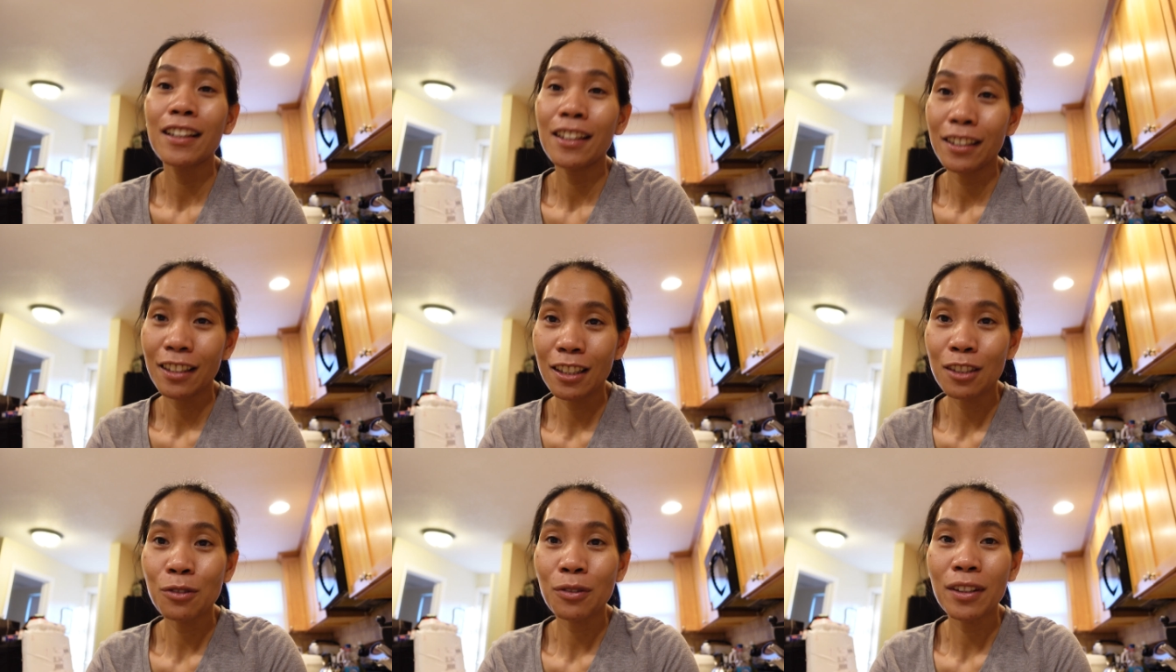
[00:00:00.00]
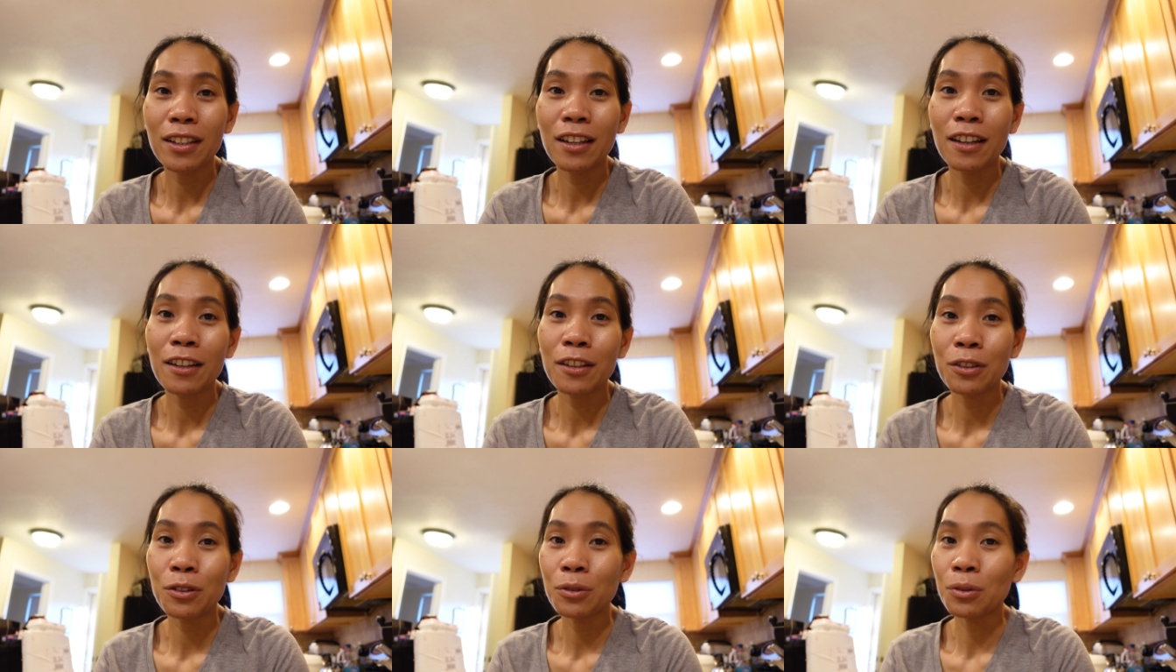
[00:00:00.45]
That's why
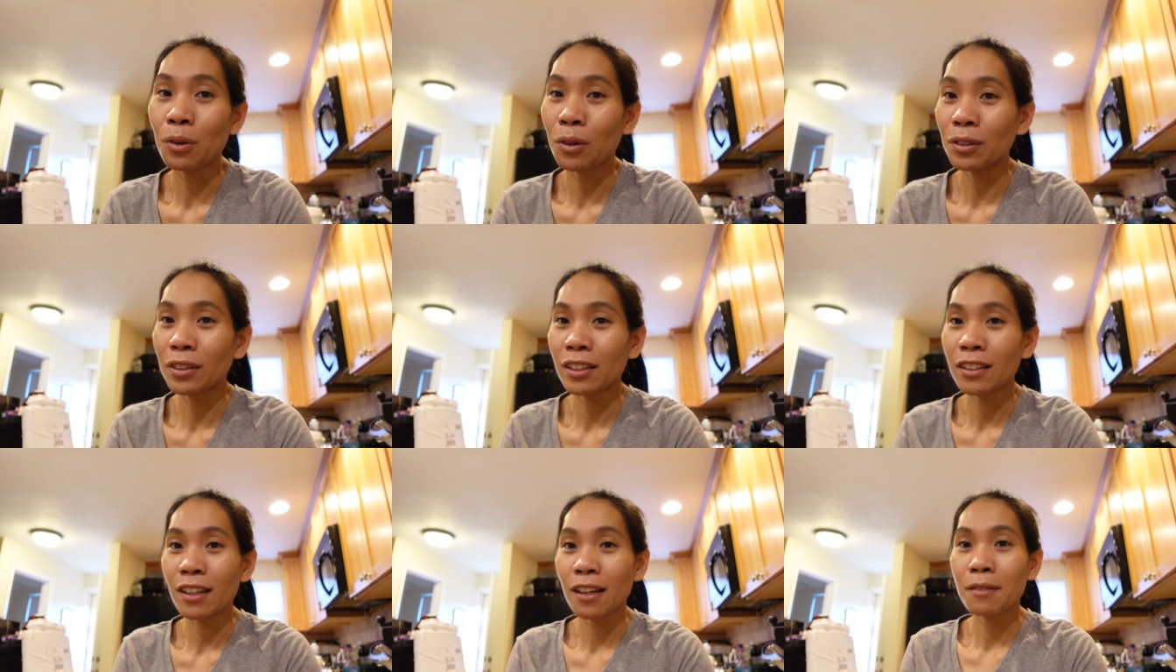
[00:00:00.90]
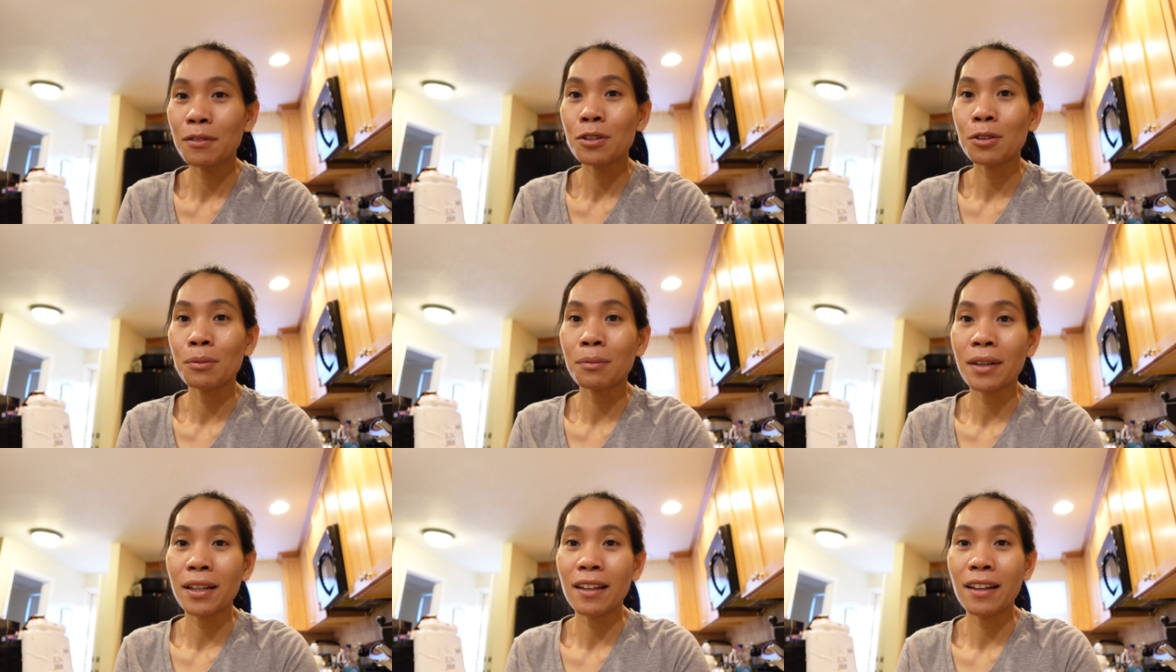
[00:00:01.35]
I do all the time
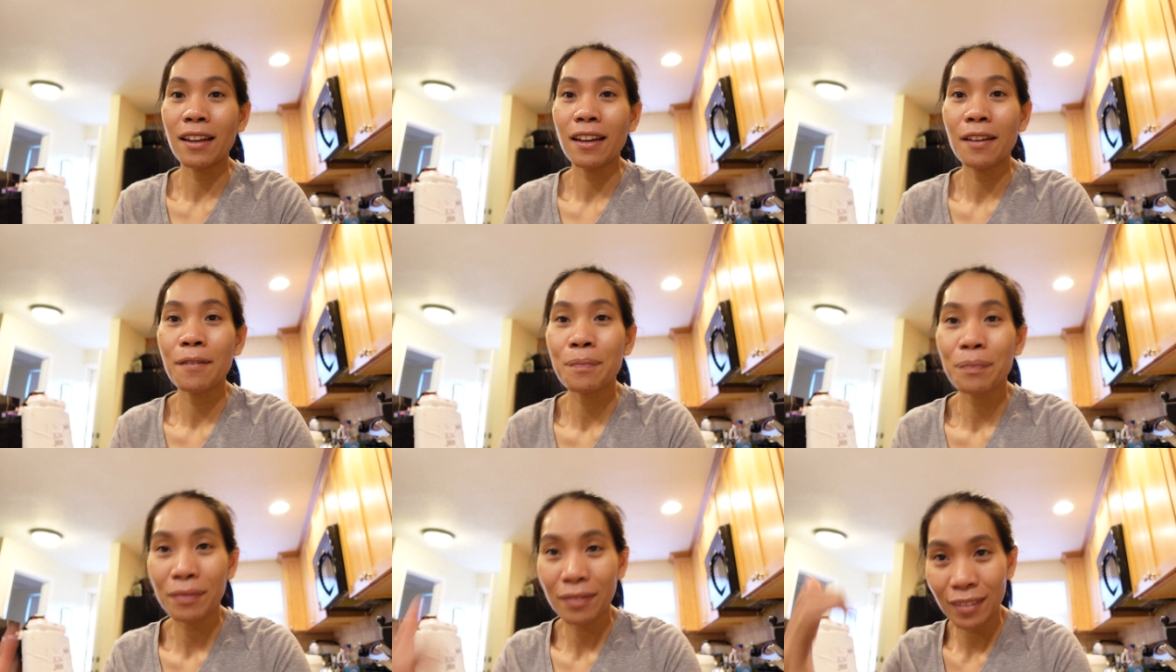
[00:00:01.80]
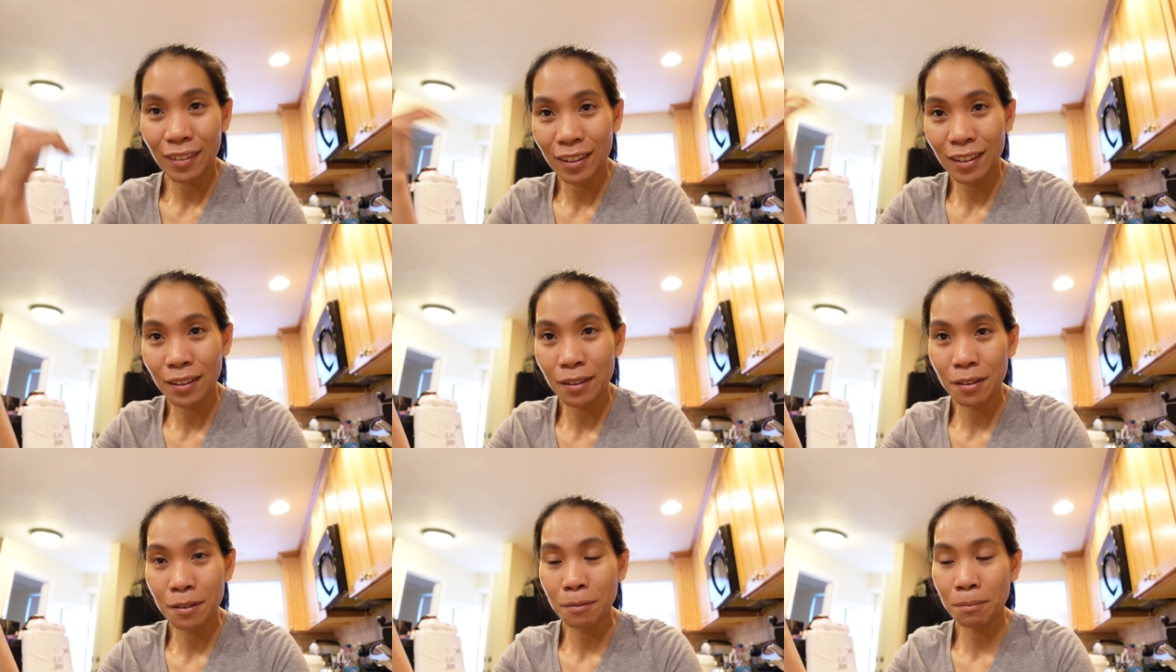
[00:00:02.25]
to my
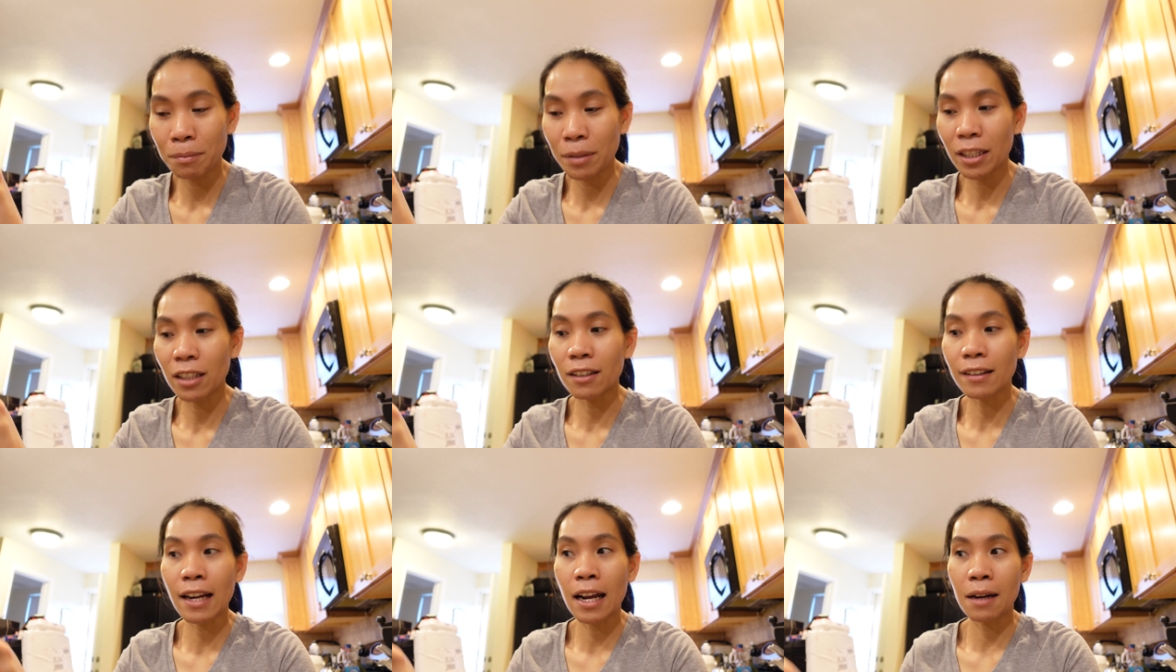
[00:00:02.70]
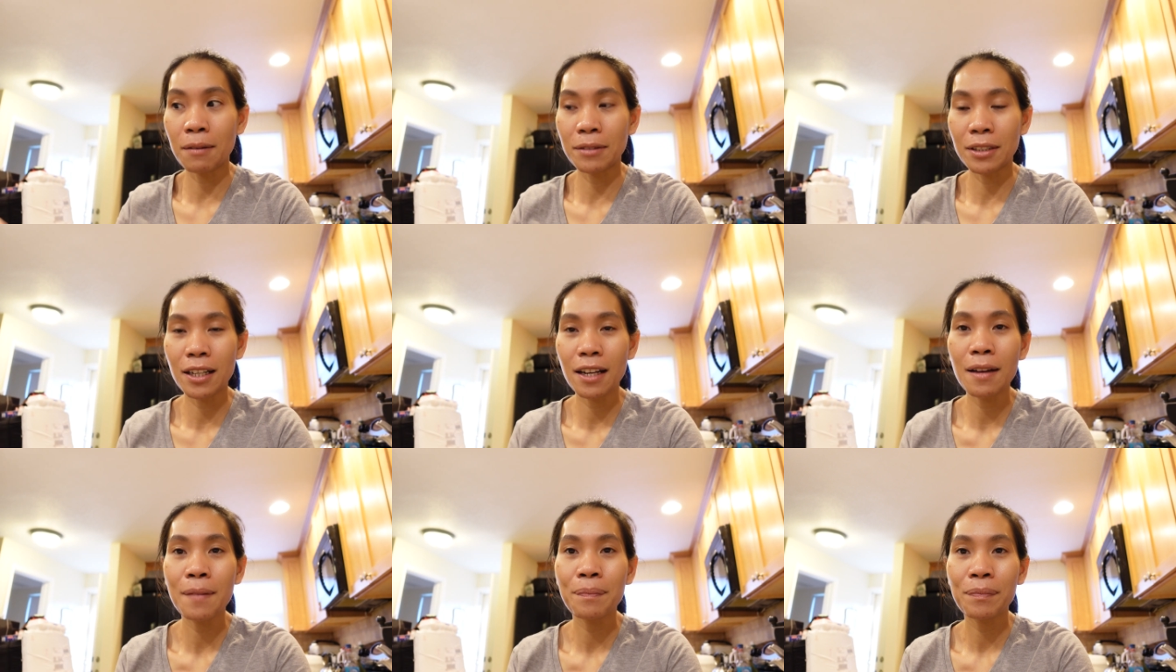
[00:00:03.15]
bigger
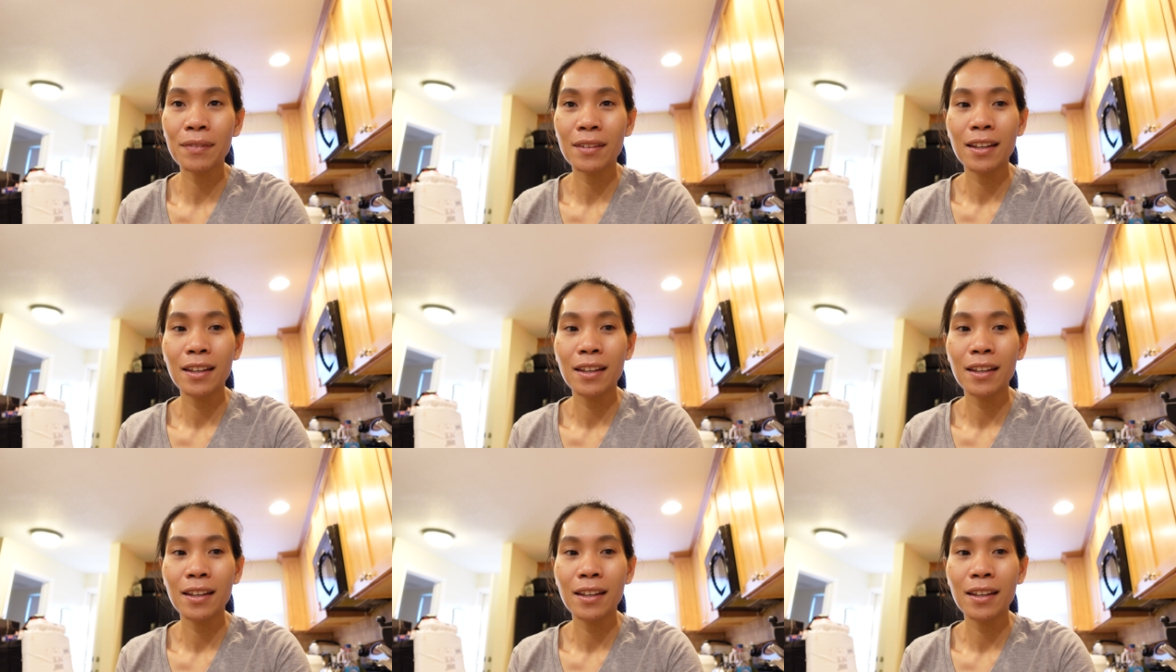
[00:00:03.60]
camera,